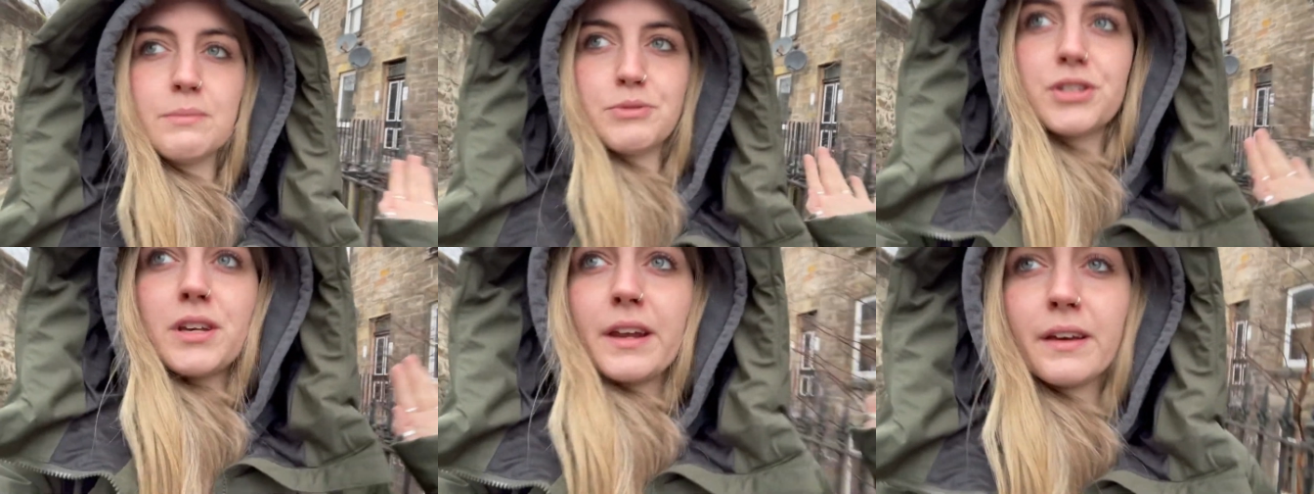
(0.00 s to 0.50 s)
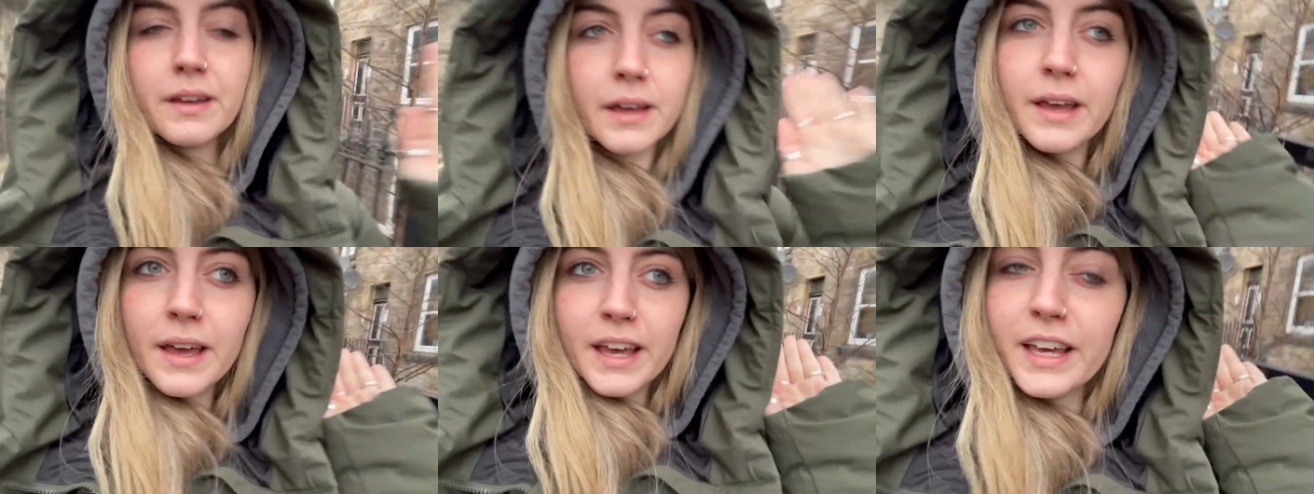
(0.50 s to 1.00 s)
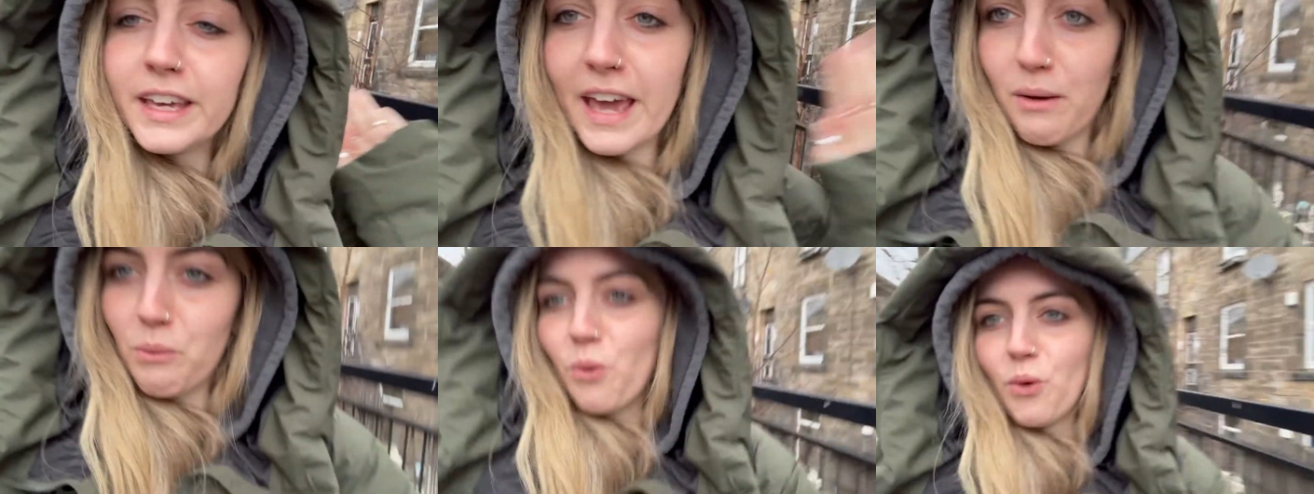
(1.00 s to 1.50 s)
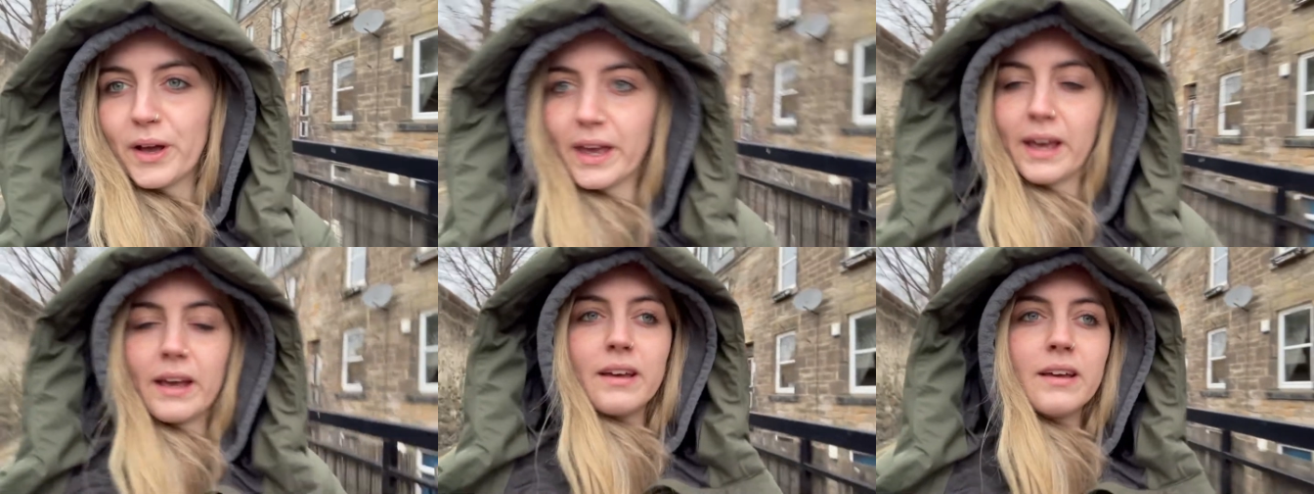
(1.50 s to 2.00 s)
I'm just gonna get
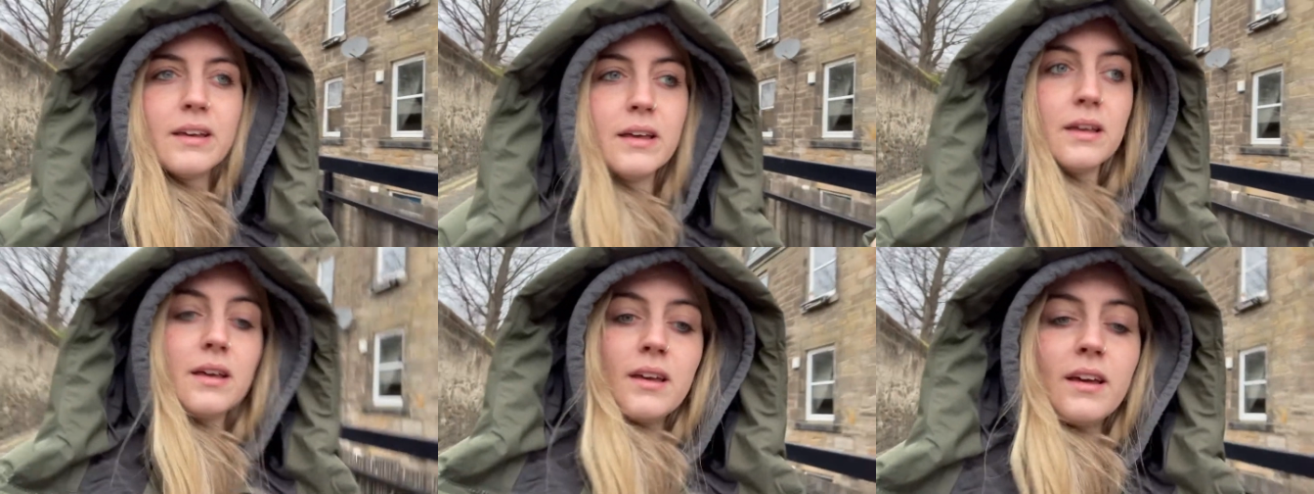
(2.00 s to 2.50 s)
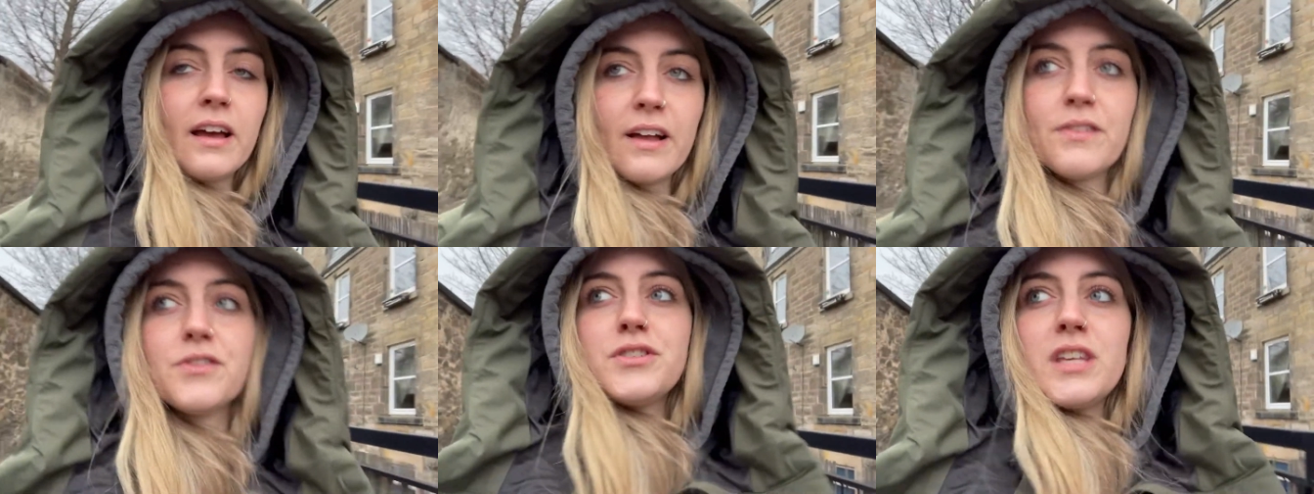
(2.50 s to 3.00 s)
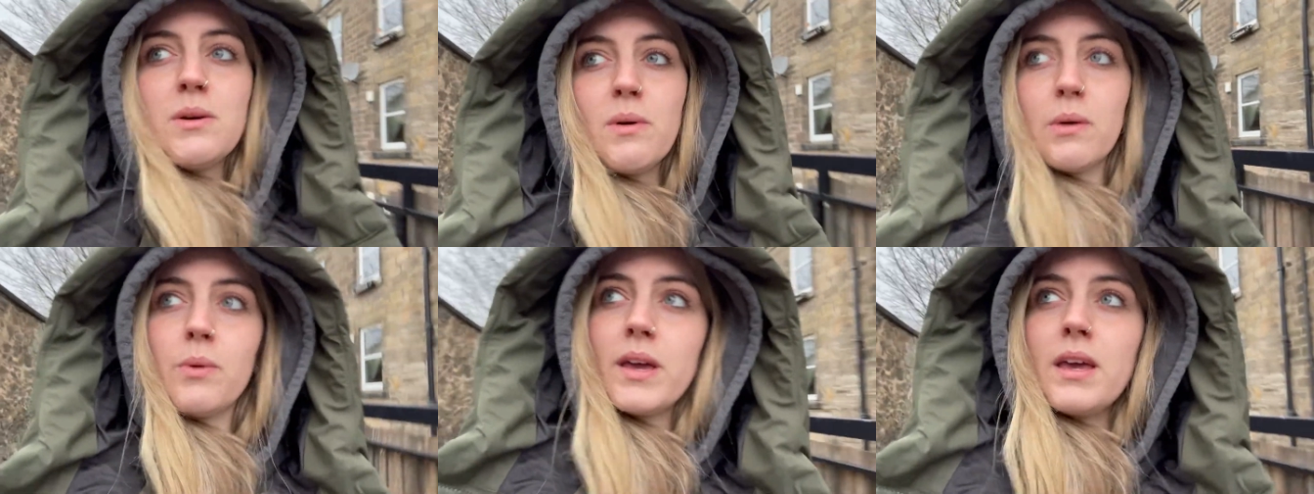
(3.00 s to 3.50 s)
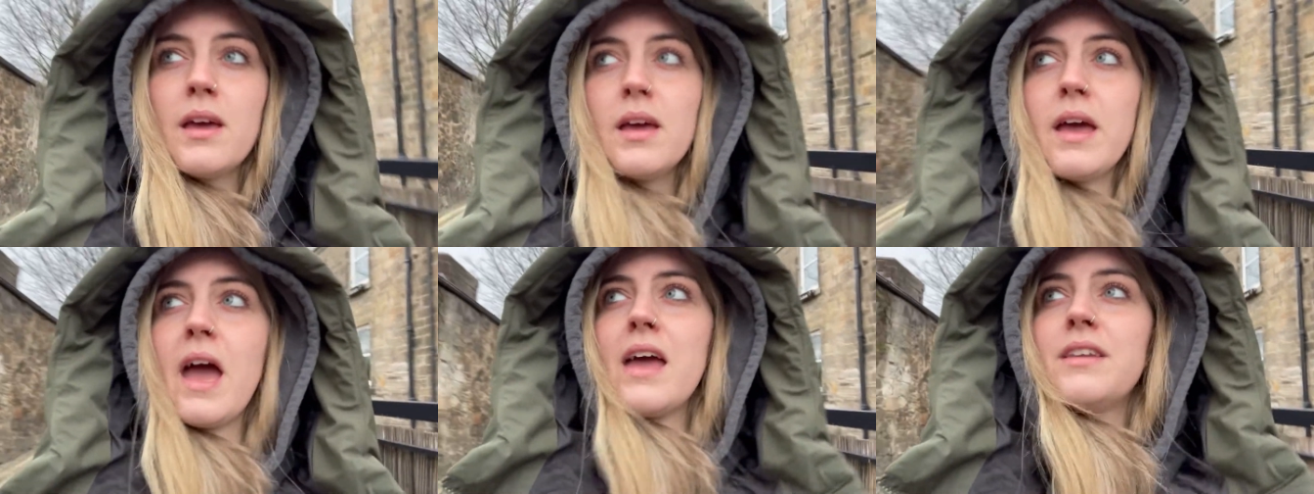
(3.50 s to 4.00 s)
walking and see where we
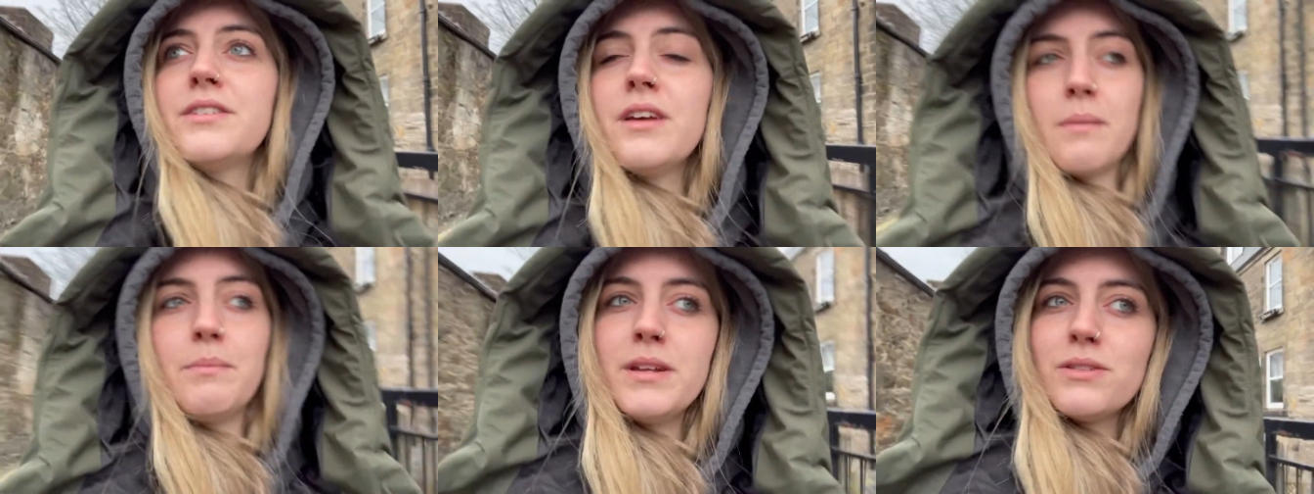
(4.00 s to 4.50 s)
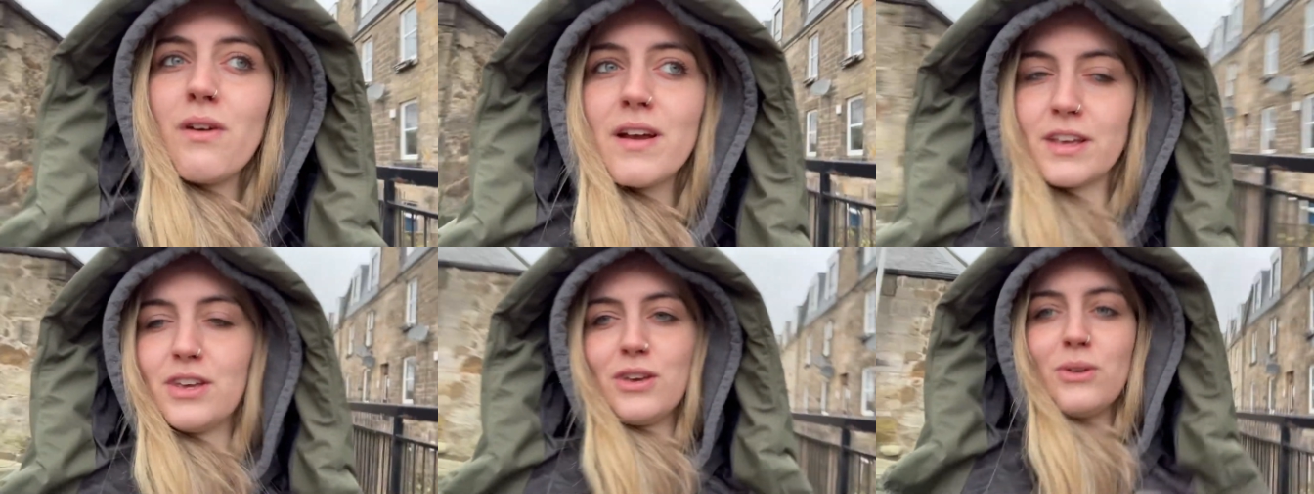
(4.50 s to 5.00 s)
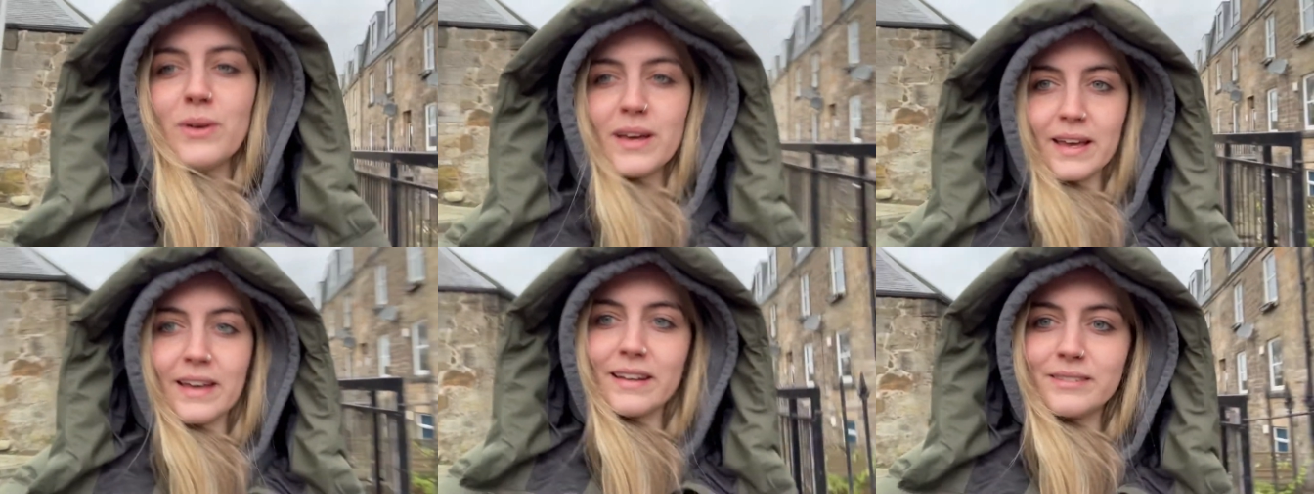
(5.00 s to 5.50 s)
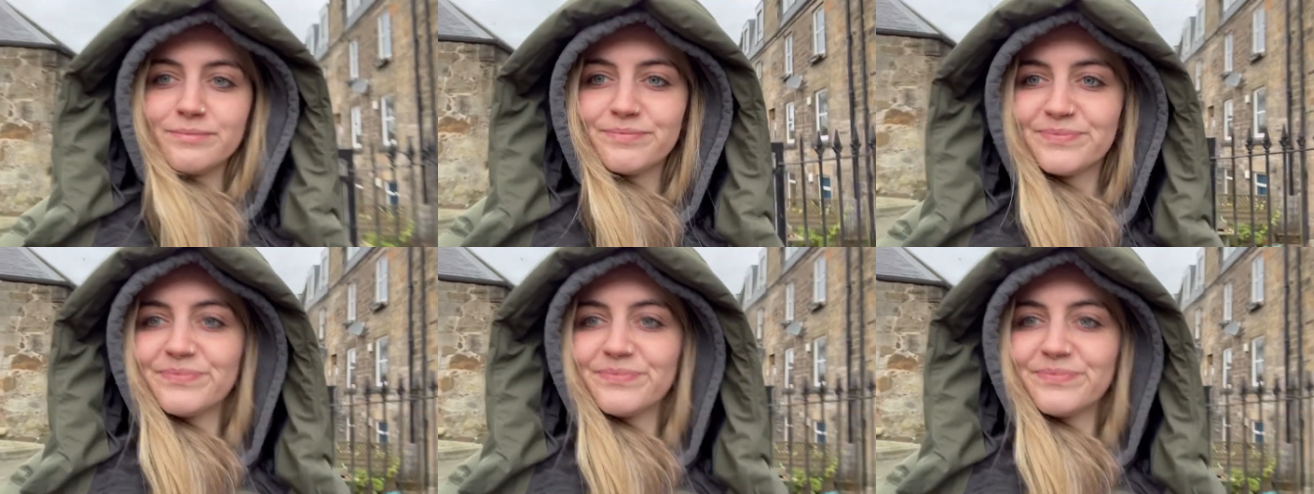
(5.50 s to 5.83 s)
end up. But it's very cute here.